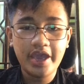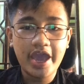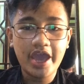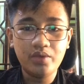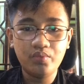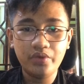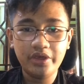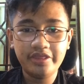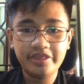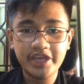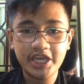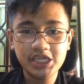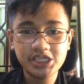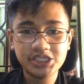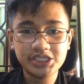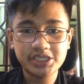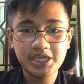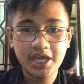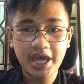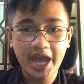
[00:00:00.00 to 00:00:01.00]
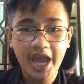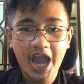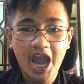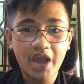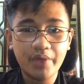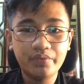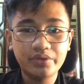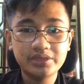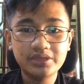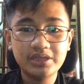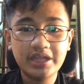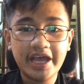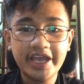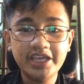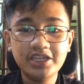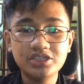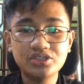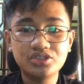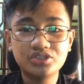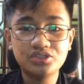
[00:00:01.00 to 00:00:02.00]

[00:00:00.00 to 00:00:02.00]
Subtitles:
And with this, I would like